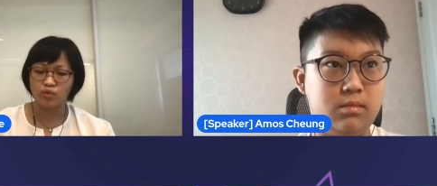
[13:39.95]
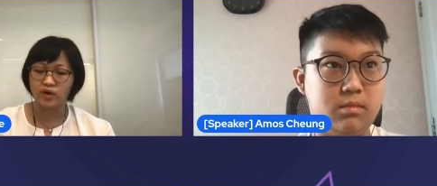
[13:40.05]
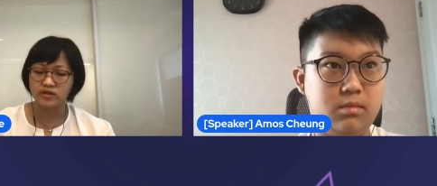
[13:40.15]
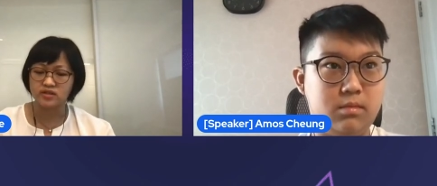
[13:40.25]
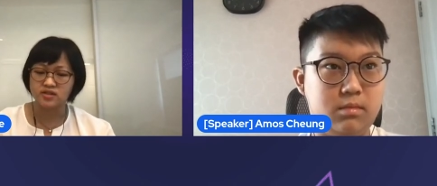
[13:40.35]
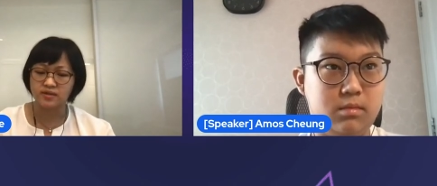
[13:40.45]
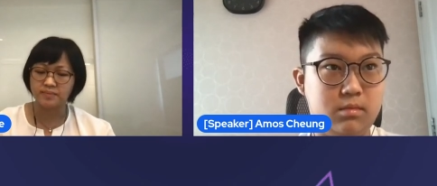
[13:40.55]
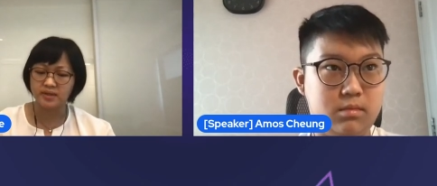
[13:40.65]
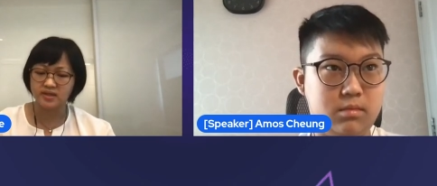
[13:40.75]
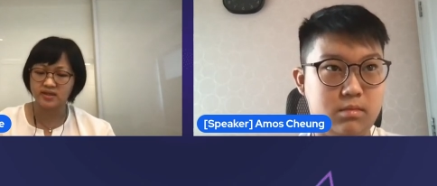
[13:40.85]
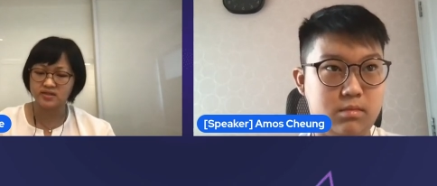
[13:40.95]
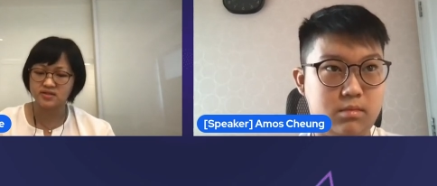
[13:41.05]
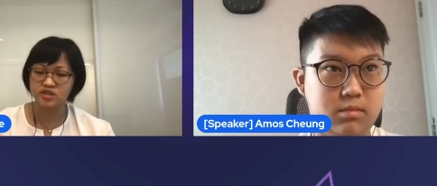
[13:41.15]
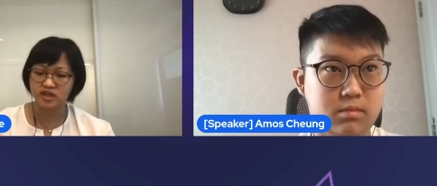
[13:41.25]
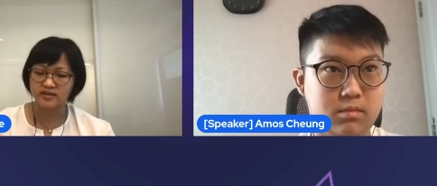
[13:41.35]
Speaker 1: what is the biggest
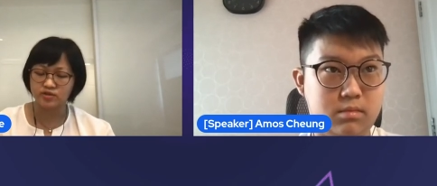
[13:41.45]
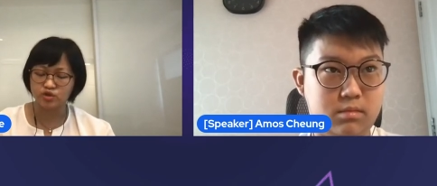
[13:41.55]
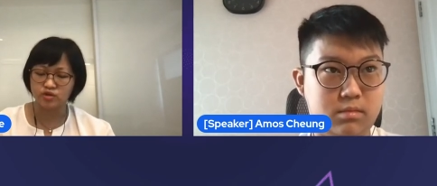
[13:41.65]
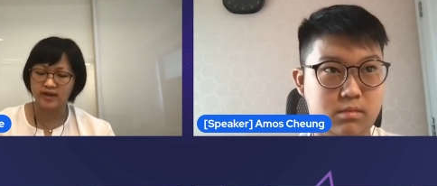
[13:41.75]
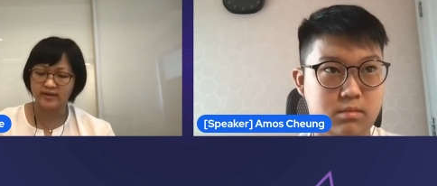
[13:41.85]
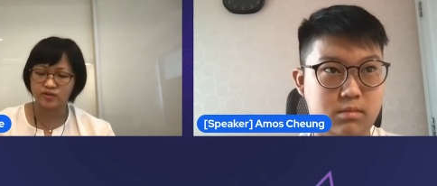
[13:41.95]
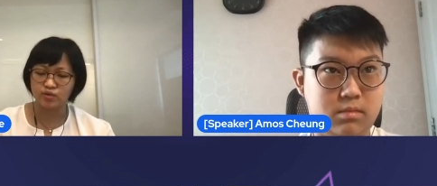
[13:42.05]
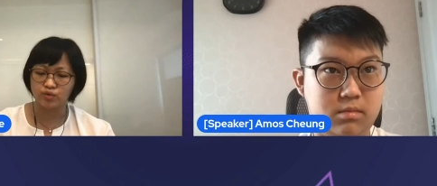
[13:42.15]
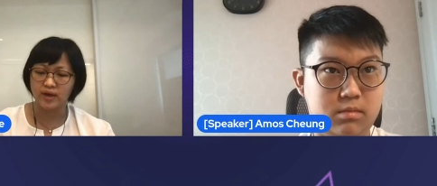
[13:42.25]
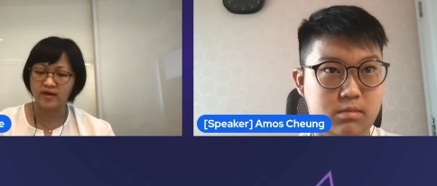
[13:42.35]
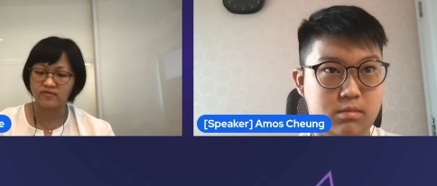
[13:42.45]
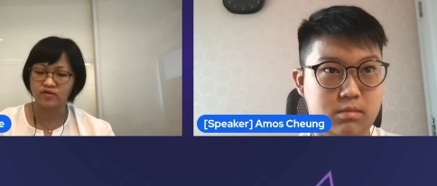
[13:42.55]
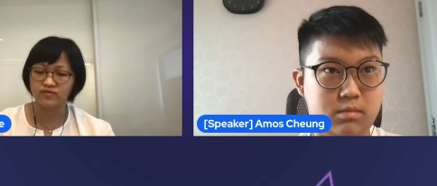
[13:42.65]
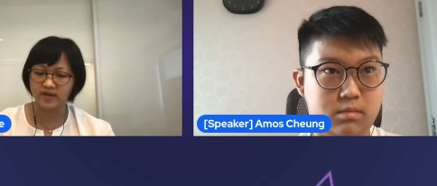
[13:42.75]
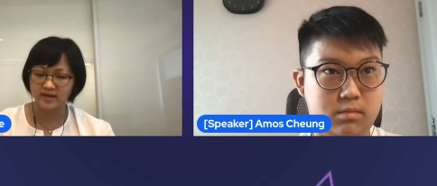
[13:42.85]
challenge that you ever
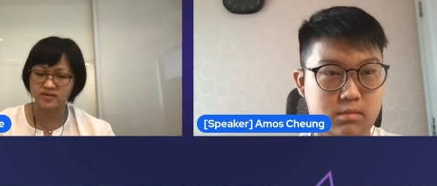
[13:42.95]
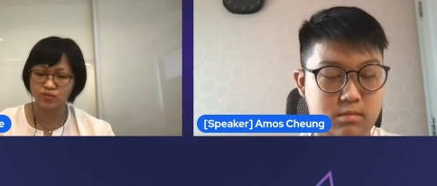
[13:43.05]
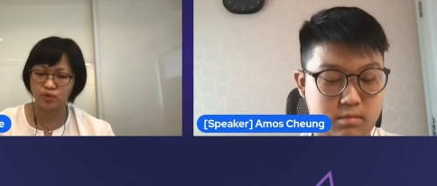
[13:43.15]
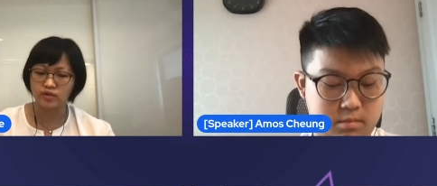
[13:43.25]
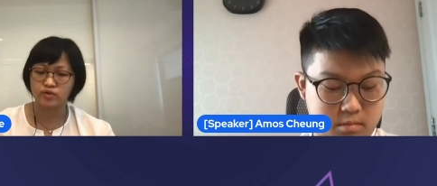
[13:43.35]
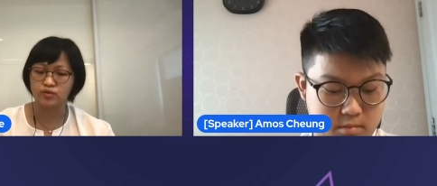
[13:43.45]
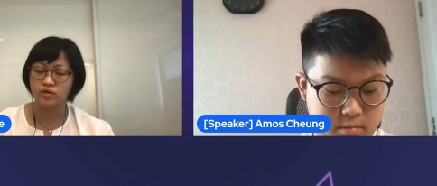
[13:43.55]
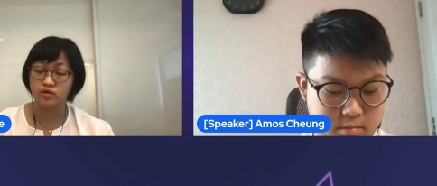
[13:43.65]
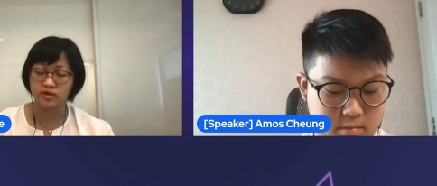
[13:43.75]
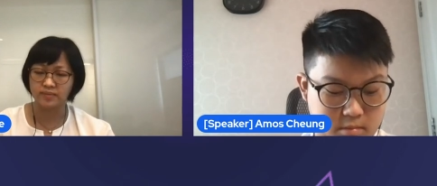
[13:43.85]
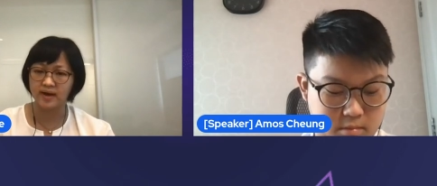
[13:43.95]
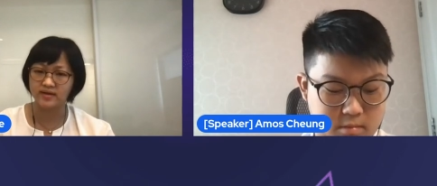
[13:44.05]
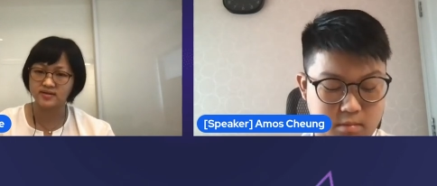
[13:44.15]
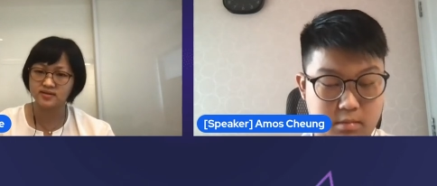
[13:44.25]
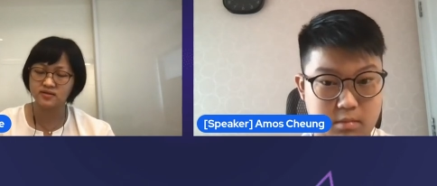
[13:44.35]
face when you're learning
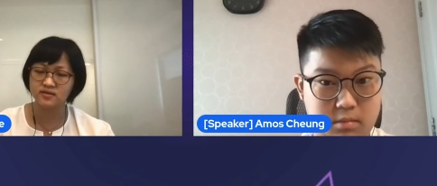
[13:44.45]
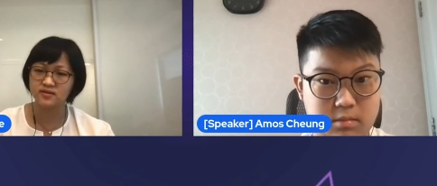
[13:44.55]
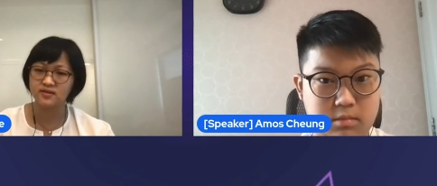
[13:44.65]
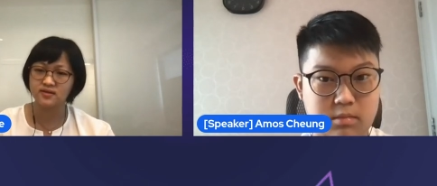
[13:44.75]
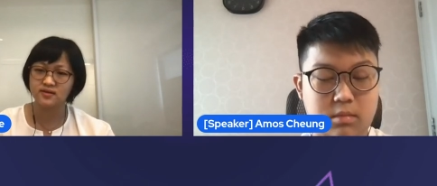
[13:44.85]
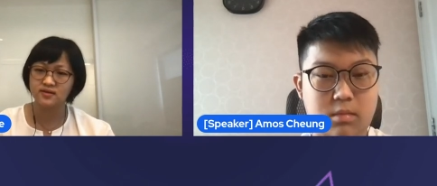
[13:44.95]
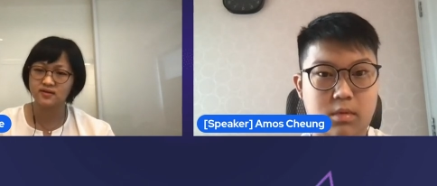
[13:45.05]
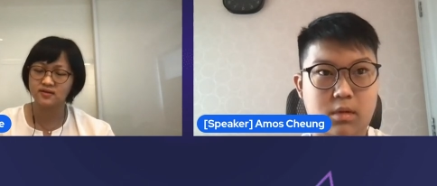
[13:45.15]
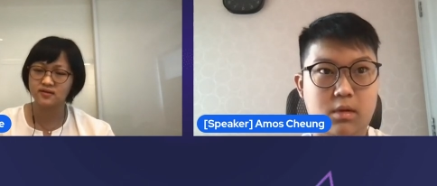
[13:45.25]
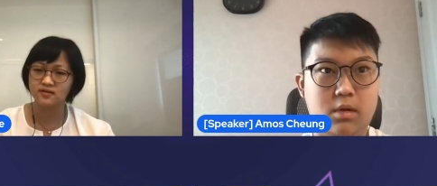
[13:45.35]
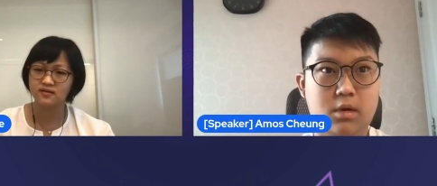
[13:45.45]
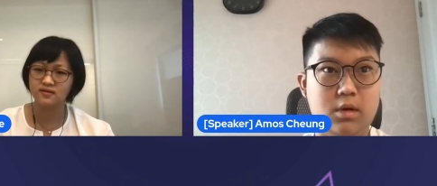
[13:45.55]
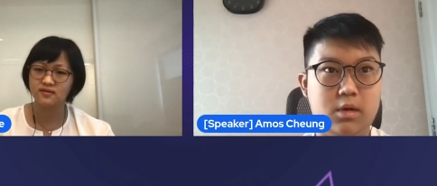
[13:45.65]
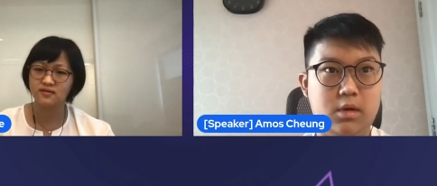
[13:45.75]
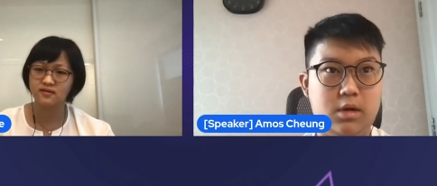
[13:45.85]
Python?
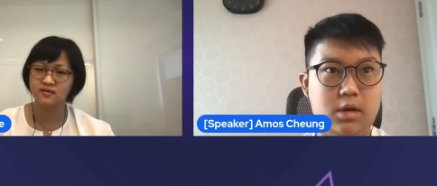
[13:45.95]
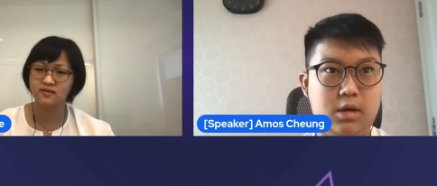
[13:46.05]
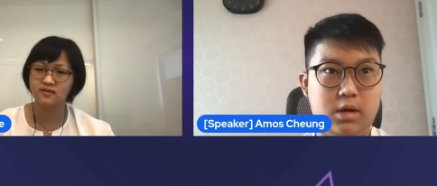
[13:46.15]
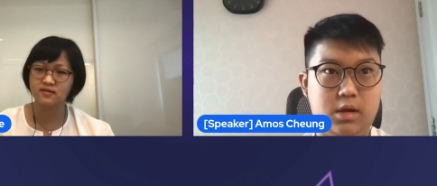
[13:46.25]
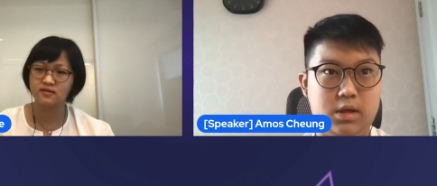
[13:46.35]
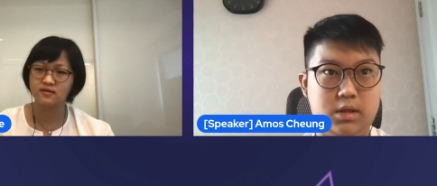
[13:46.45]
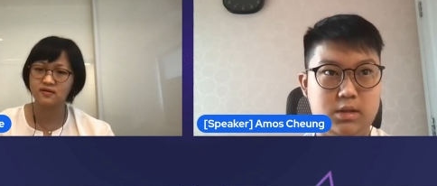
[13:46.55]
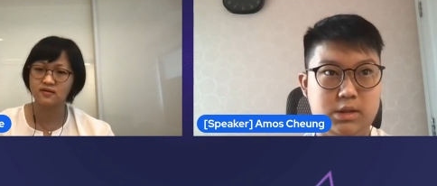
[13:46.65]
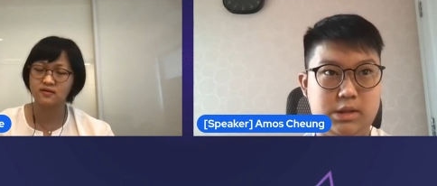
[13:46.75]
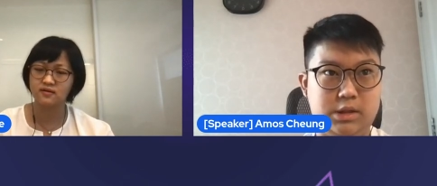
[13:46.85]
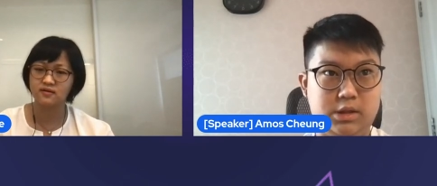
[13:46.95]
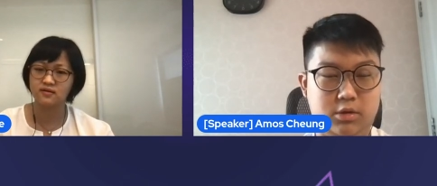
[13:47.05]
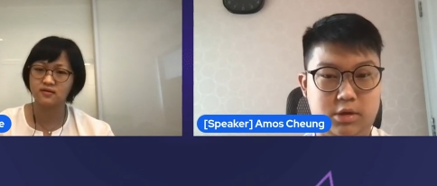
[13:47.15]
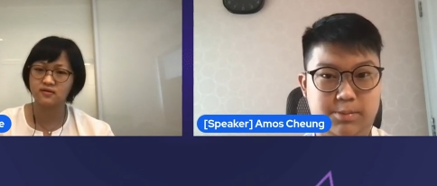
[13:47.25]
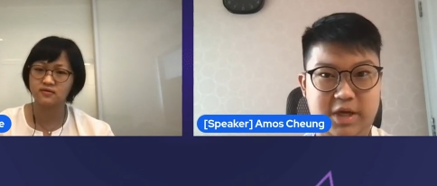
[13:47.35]
Speaker 2: Uh, so the
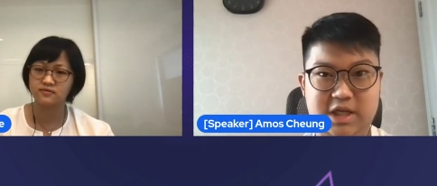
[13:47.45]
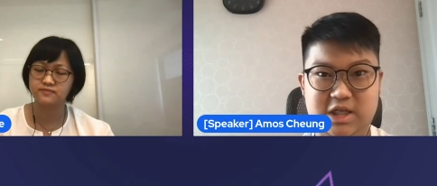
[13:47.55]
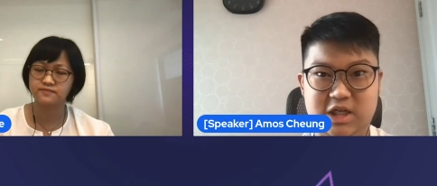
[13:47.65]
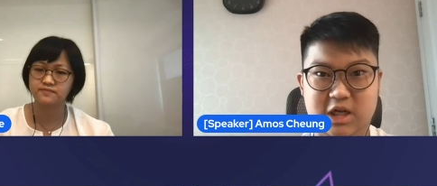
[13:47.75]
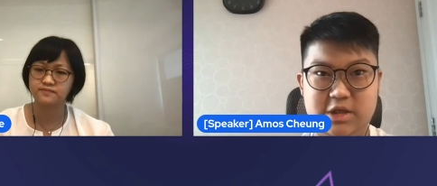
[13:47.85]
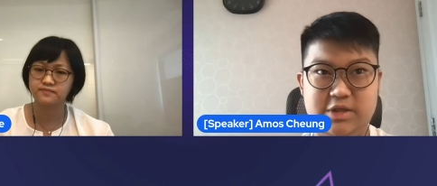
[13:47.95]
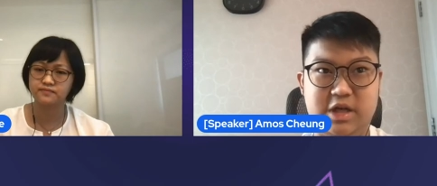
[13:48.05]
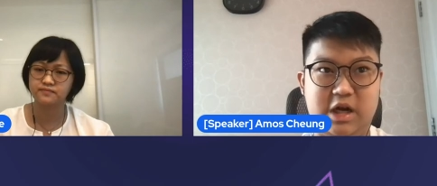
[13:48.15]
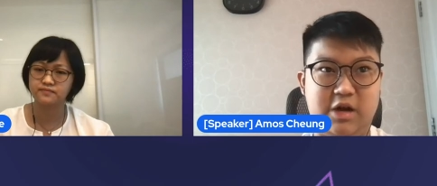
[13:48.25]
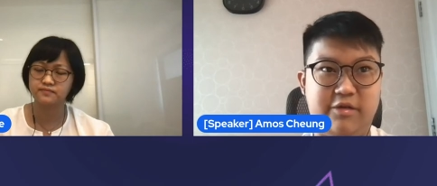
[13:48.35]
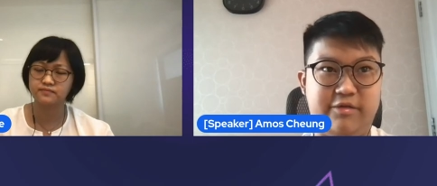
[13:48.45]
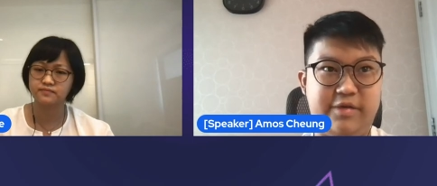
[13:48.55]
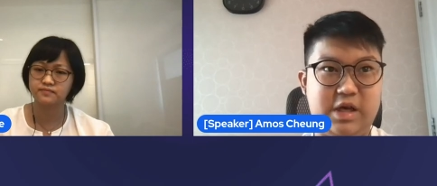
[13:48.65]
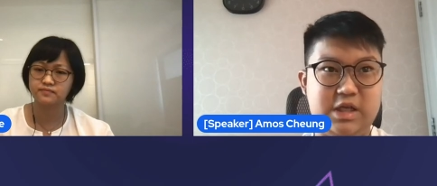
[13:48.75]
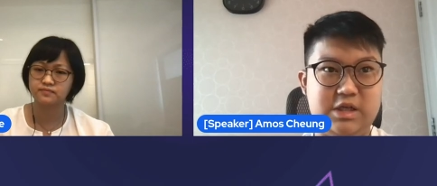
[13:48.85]
biggest challenge that I
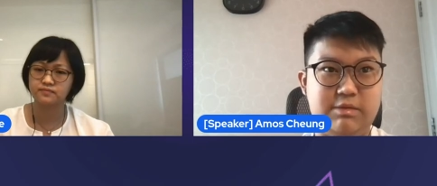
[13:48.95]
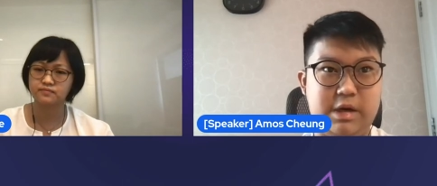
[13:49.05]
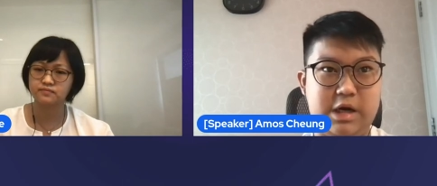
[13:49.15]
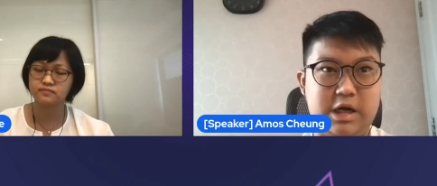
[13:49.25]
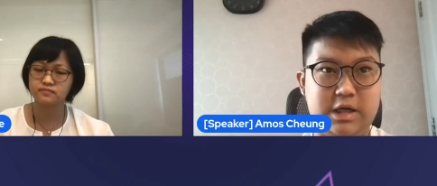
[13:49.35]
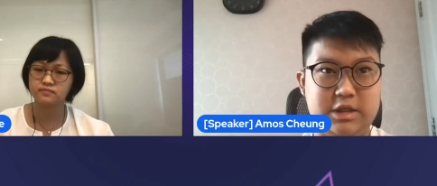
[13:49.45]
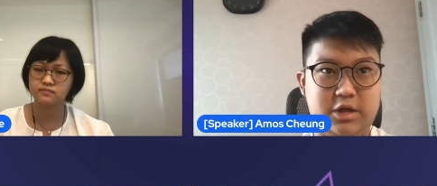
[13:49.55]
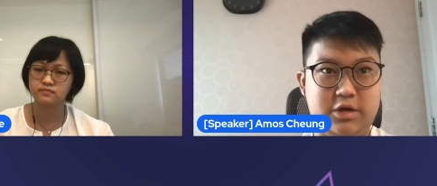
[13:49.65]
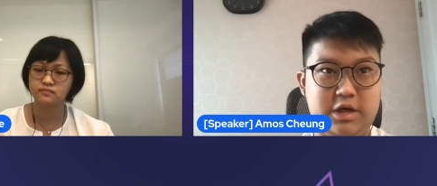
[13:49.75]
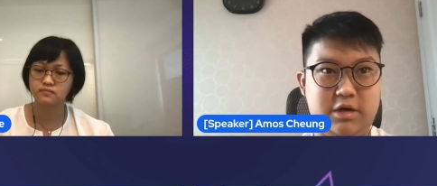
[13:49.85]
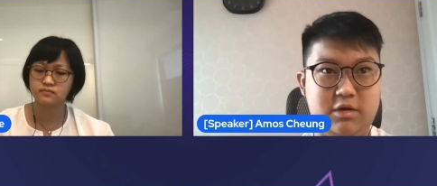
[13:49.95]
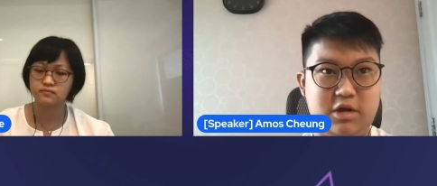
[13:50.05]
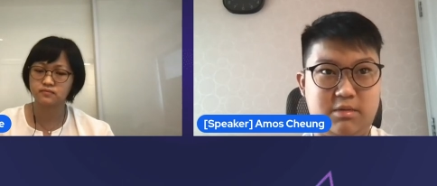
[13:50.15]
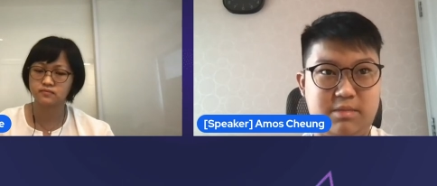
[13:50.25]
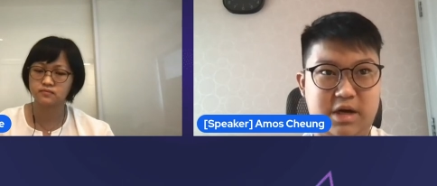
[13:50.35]
faced when I started out learning
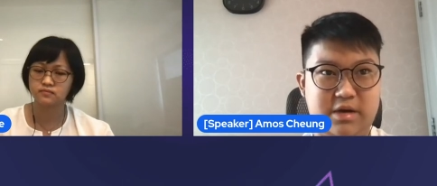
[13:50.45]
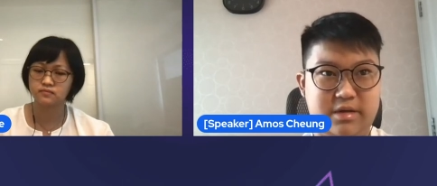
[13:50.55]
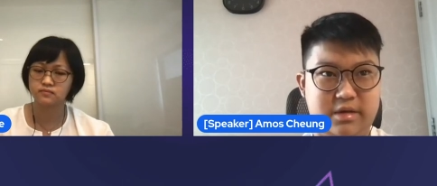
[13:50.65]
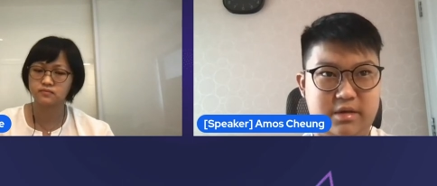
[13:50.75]
Python